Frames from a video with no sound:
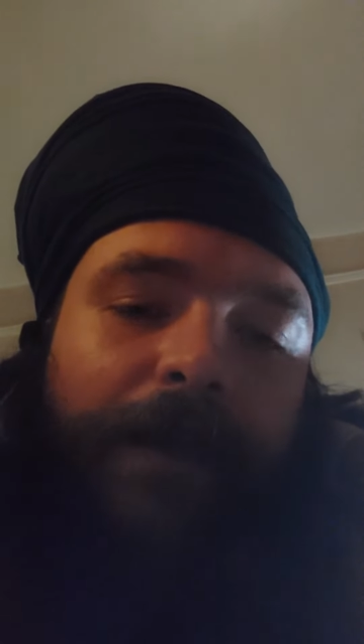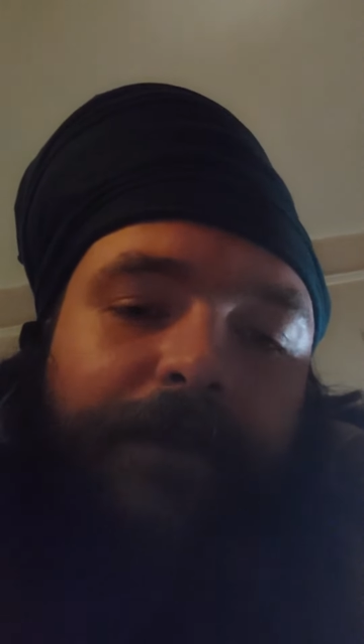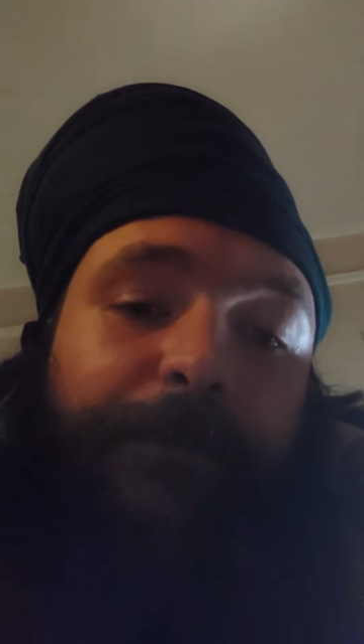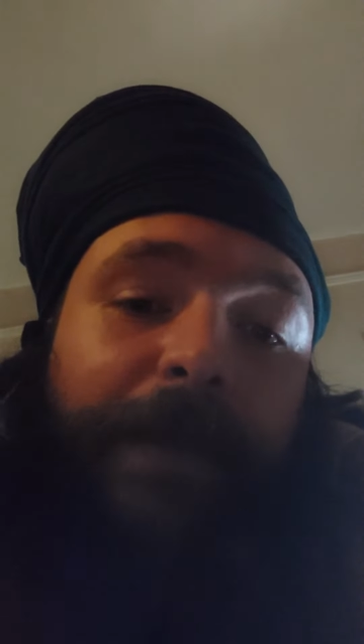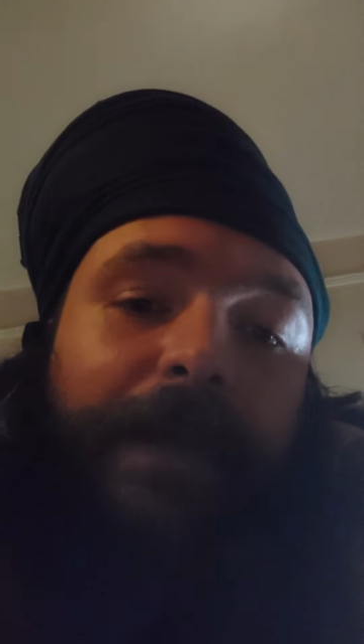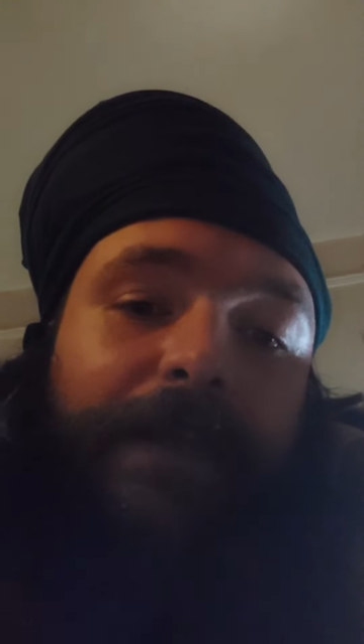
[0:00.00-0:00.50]

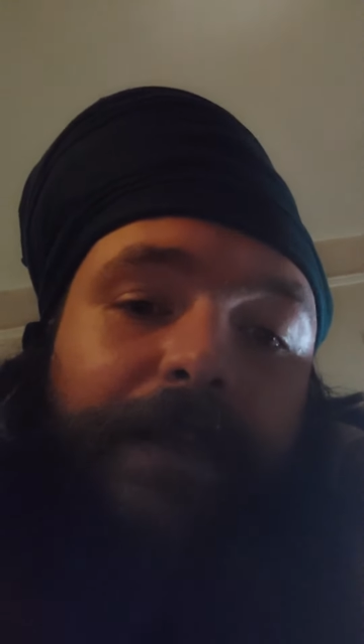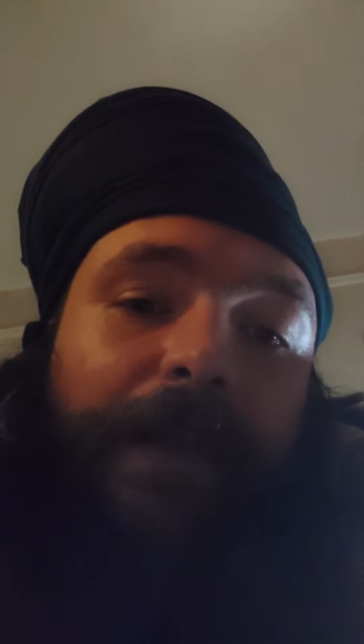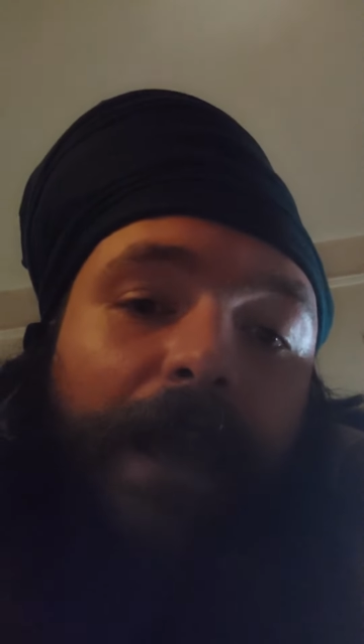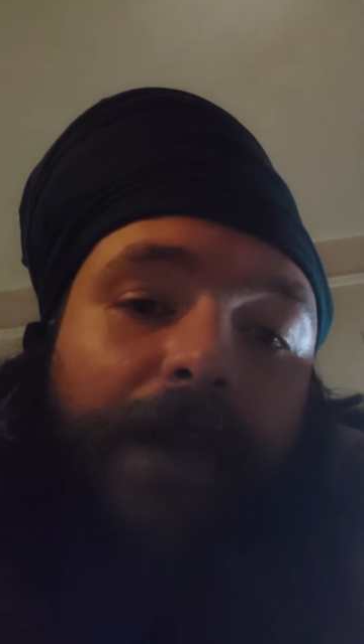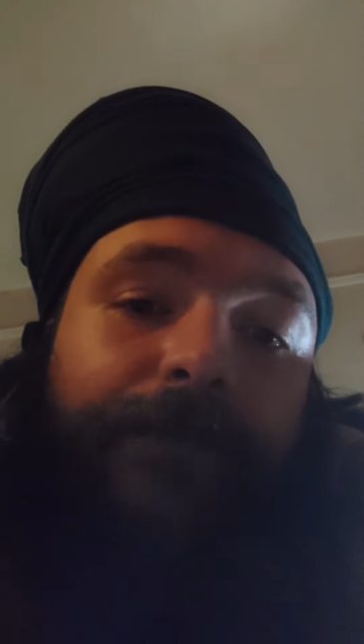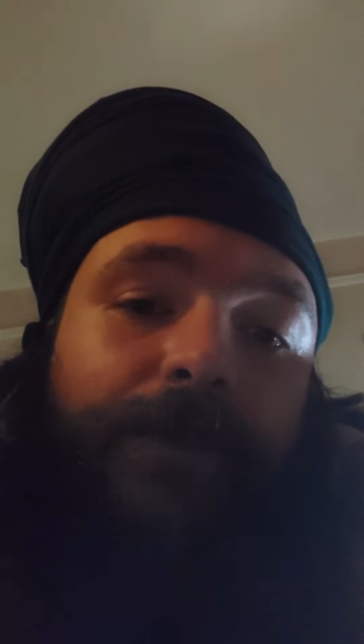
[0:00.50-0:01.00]
speech he
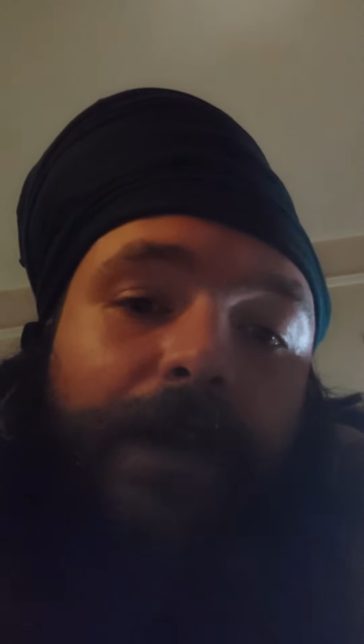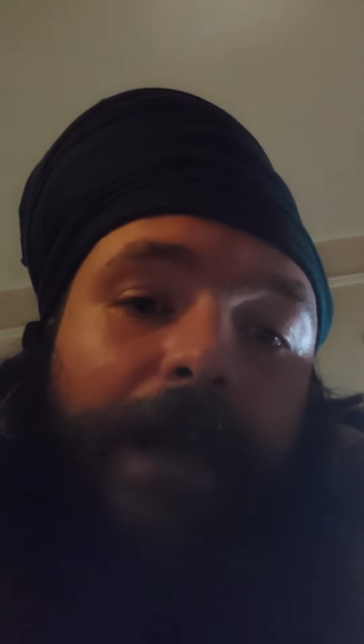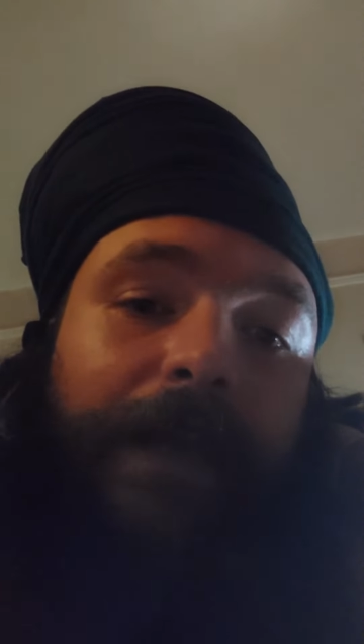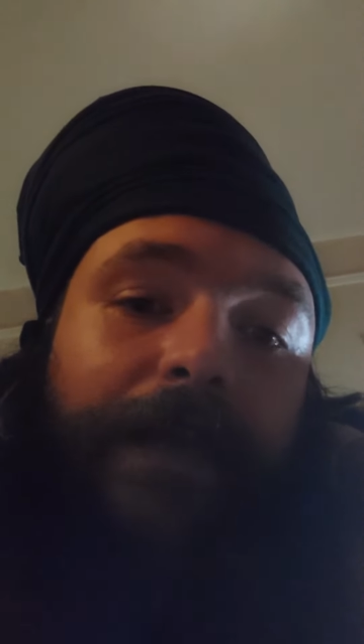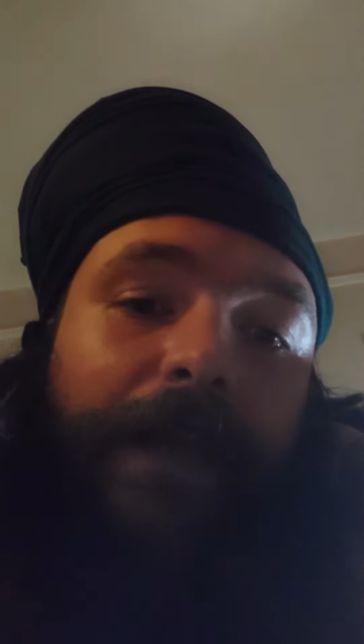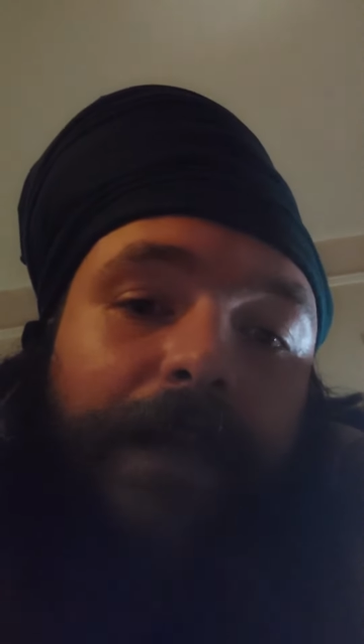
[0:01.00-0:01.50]
gave to
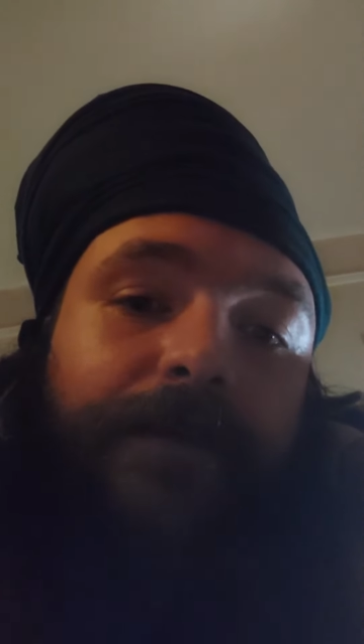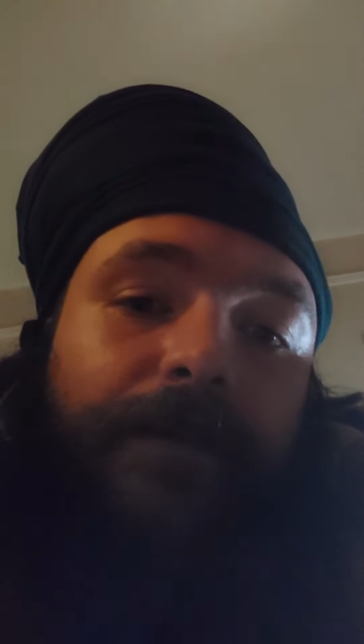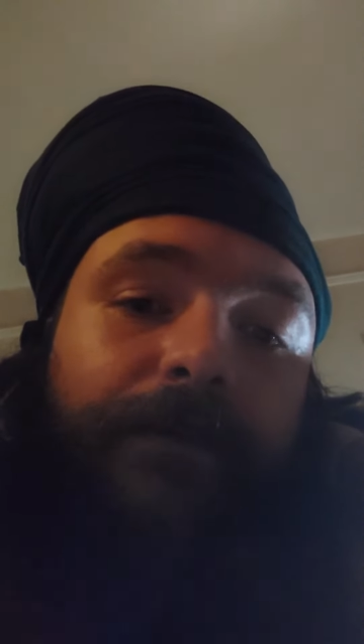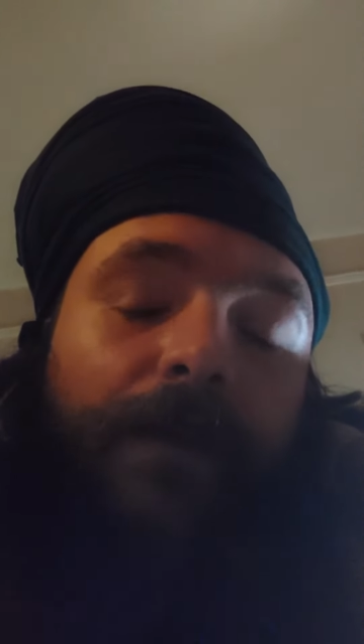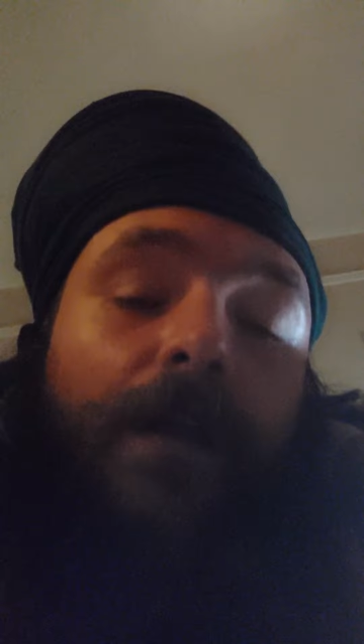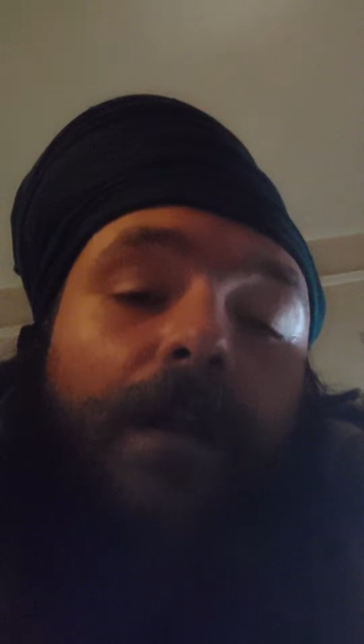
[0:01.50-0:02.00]
United
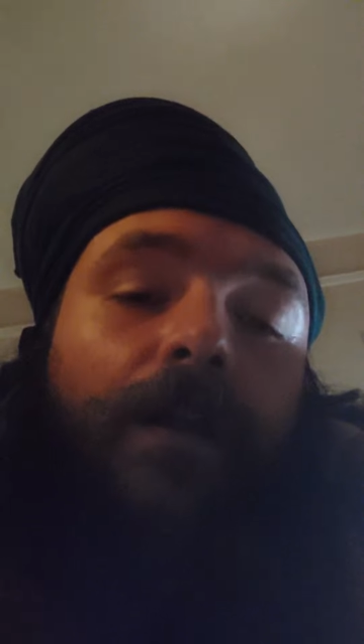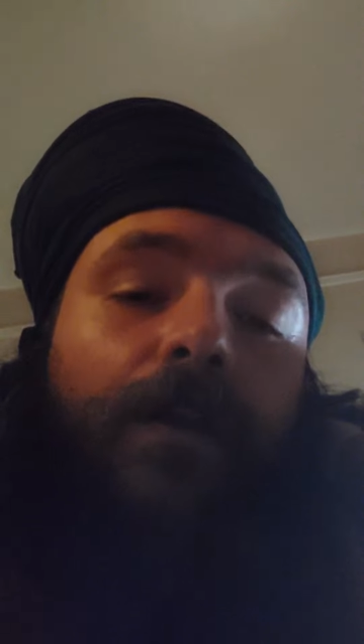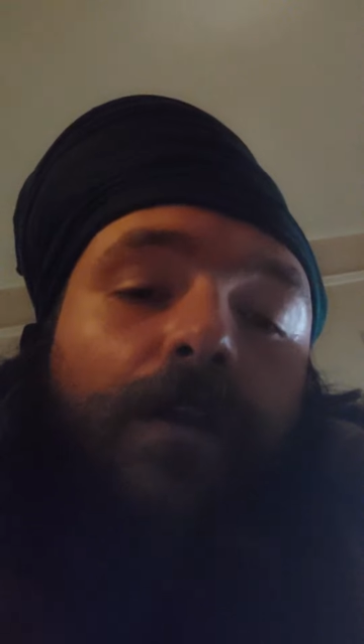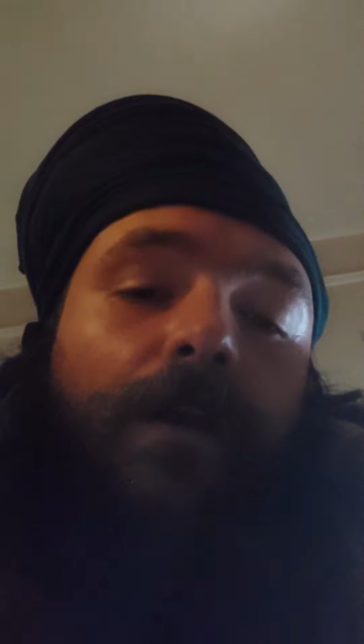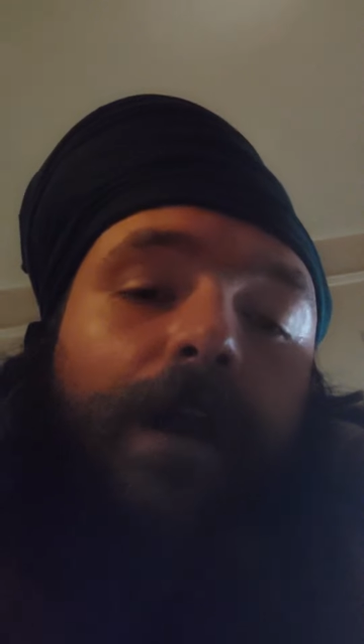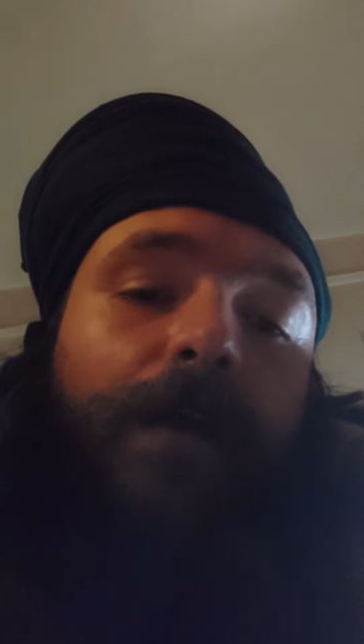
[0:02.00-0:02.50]
Nations.
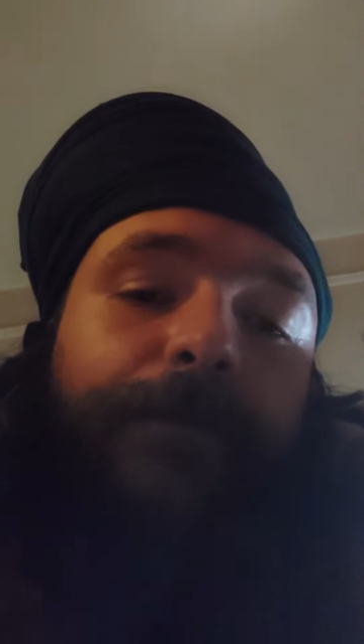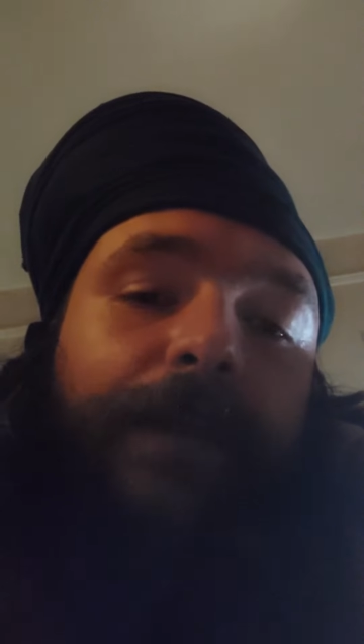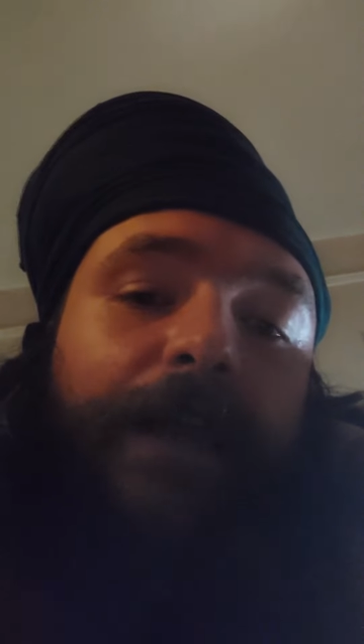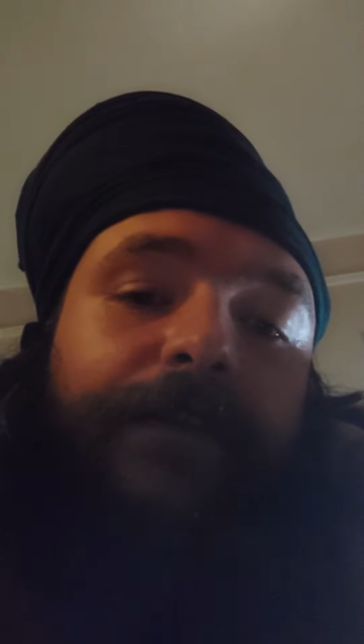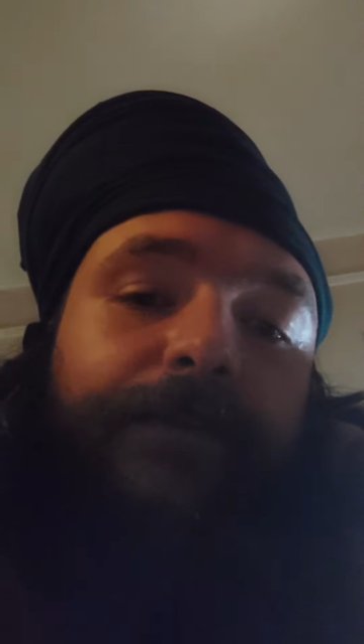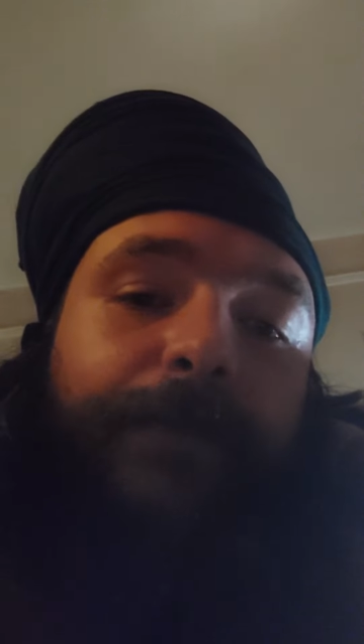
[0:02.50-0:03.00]
Look up
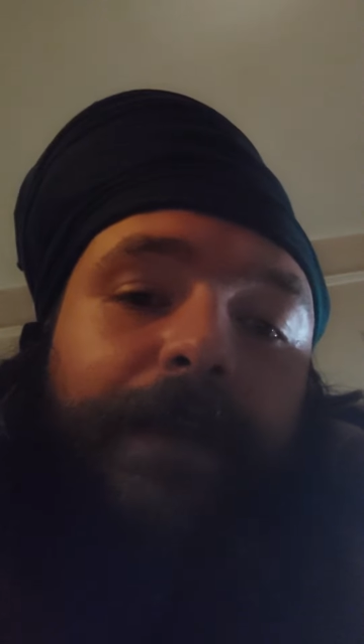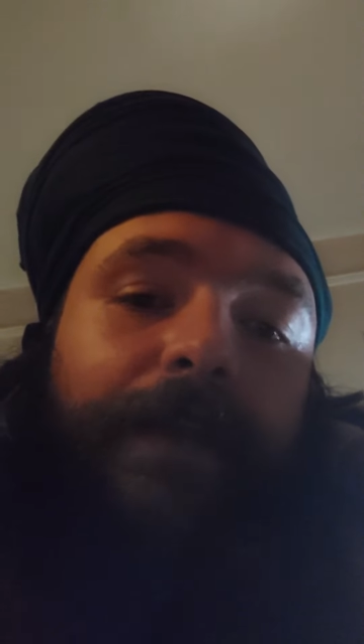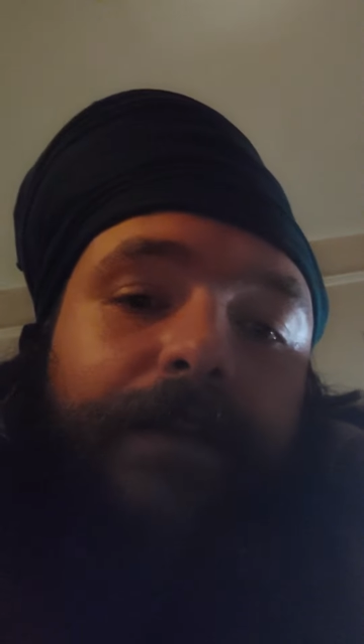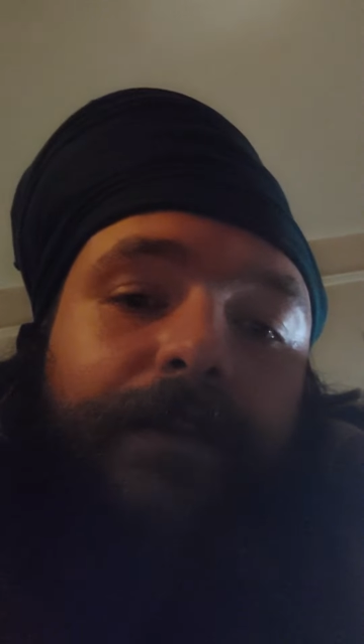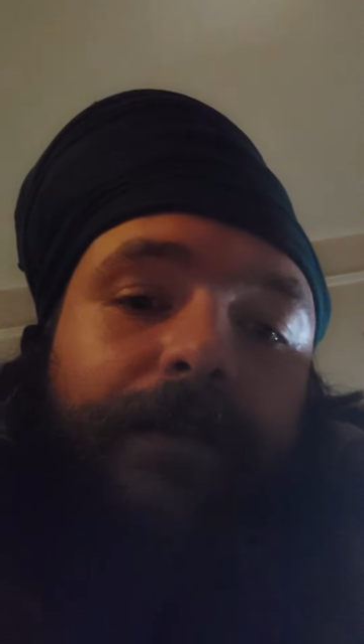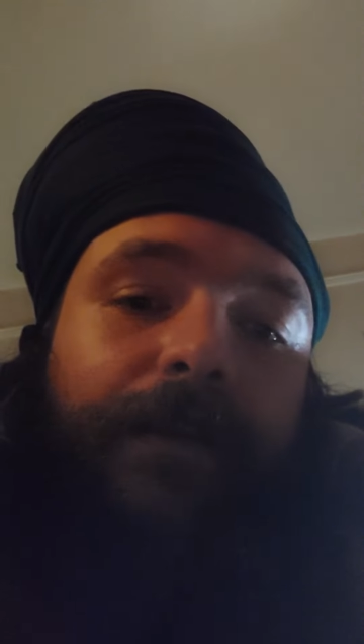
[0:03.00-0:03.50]
that
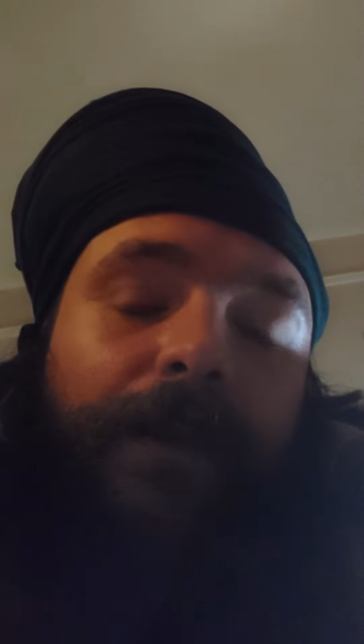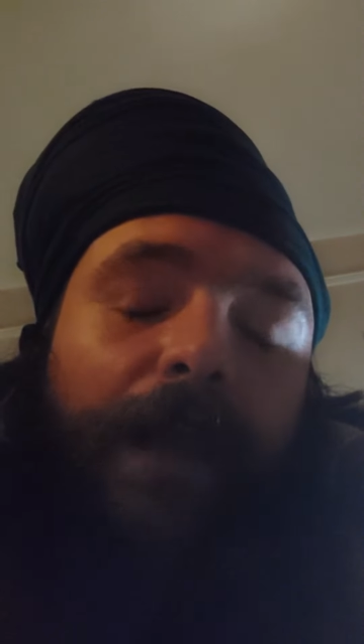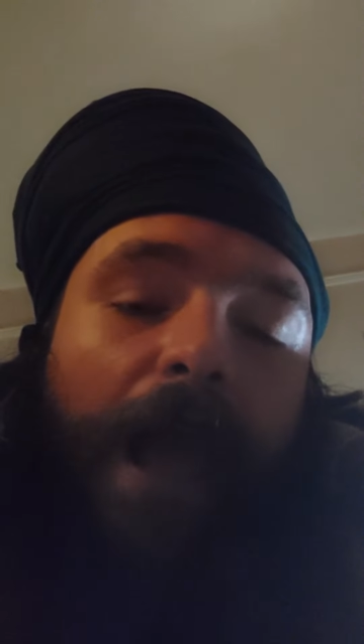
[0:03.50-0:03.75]
speech.